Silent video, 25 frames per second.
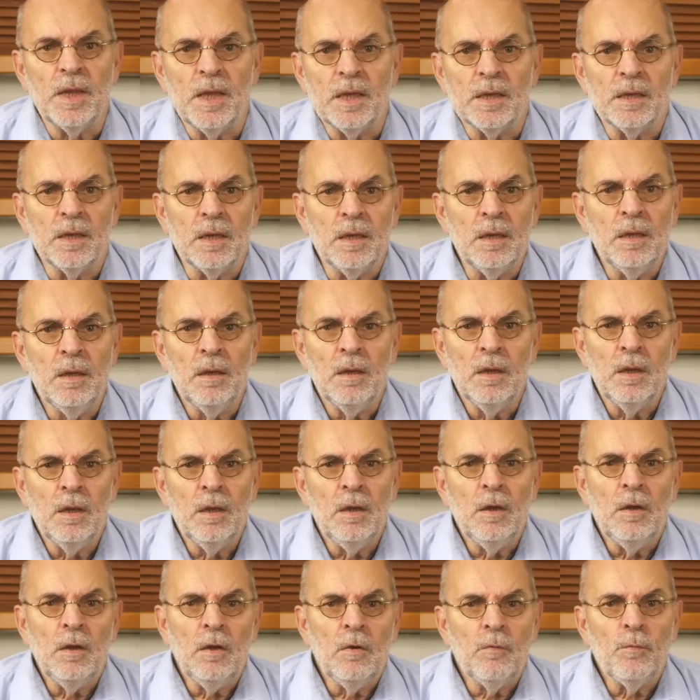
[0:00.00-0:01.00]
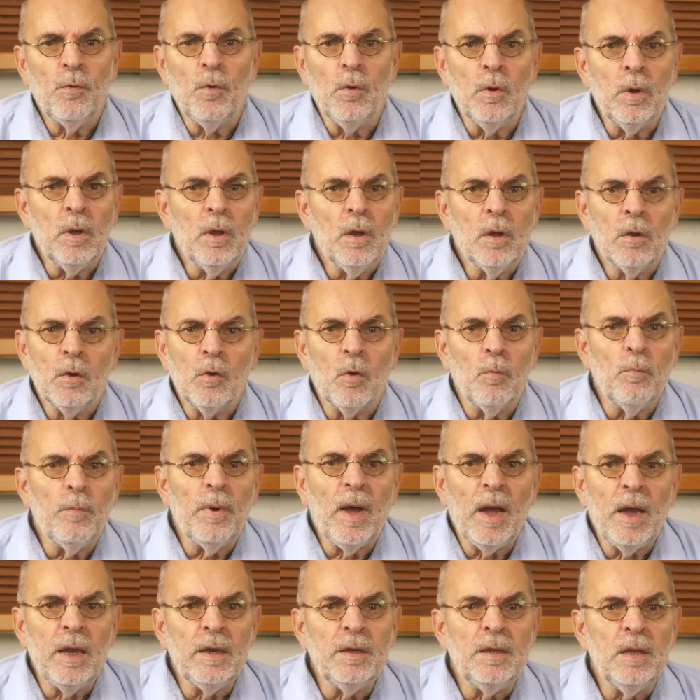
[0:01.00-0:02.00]
then. For
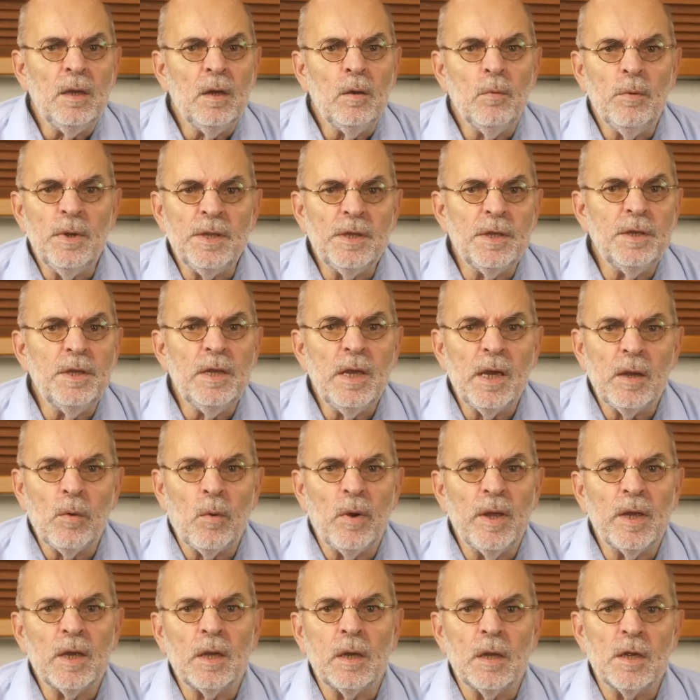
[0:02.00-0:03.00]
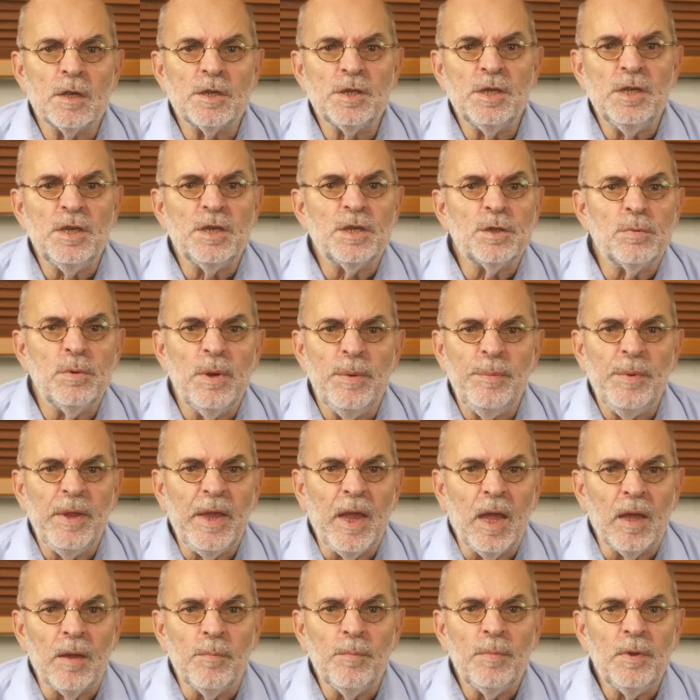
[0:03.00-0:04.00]
combined with the DIY Class D
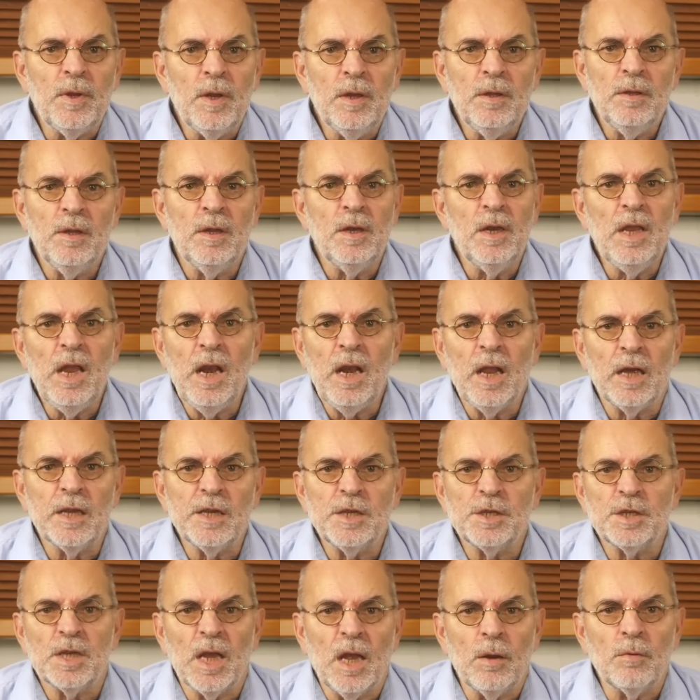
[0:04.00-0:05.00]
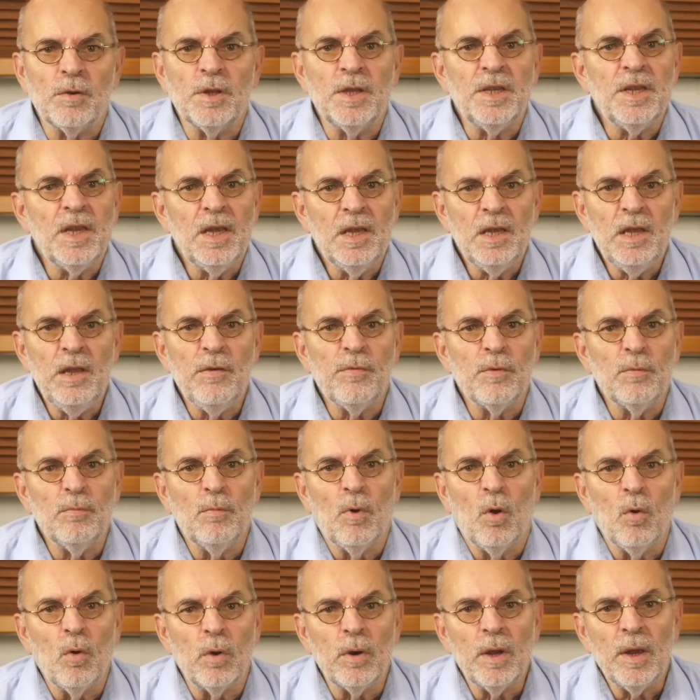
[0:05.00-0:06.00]
streaming amp, the Nilai sounded even
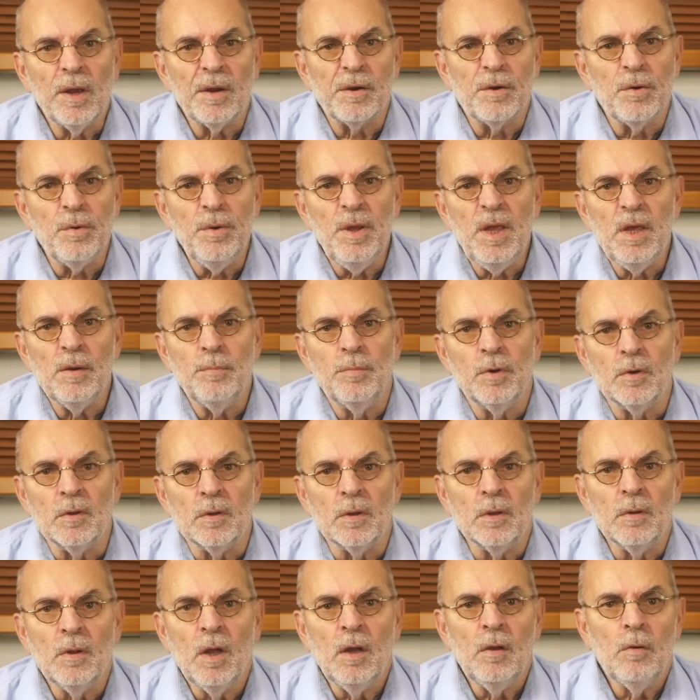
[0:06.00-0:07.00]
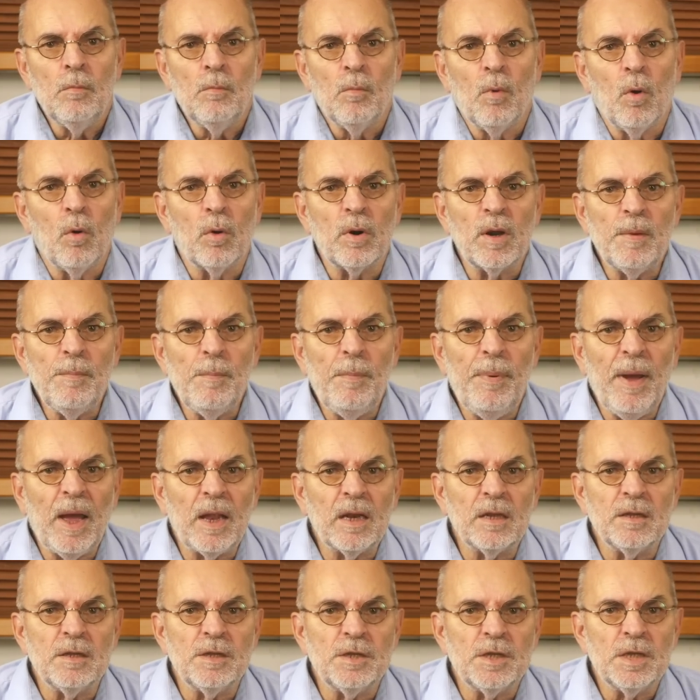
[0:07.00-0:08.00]
more agreeable, more in
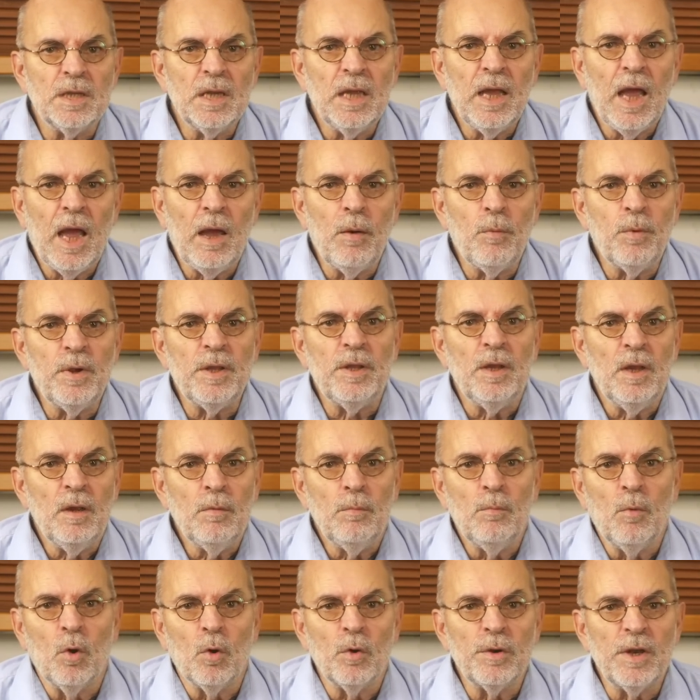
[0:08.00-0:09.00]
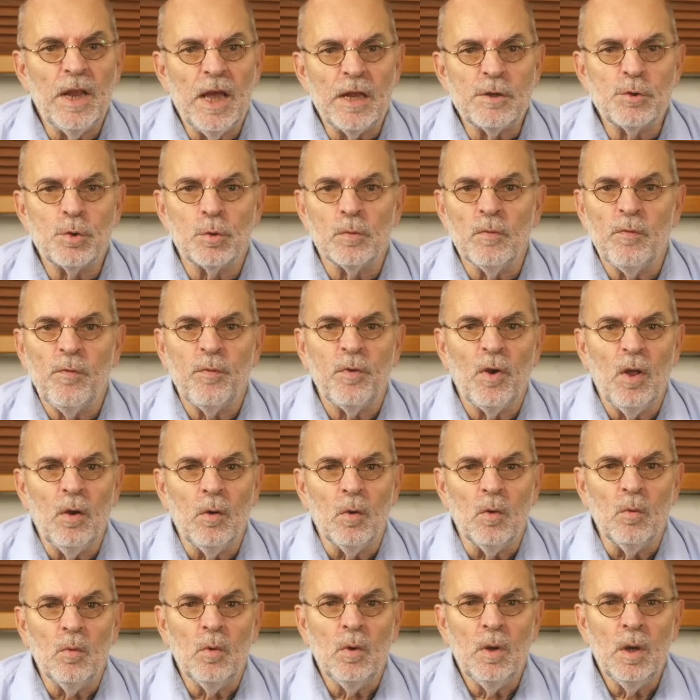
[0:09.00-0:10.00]
balance and with more natural
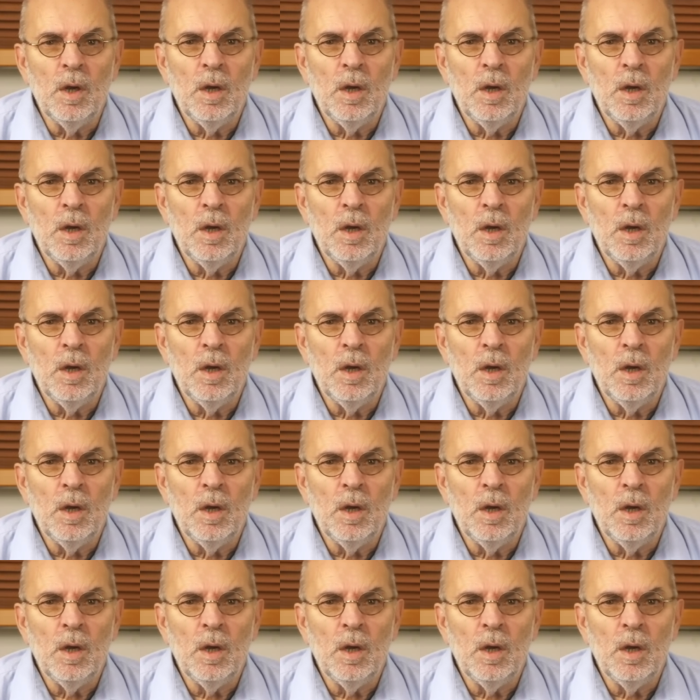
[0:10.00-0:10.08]
flow.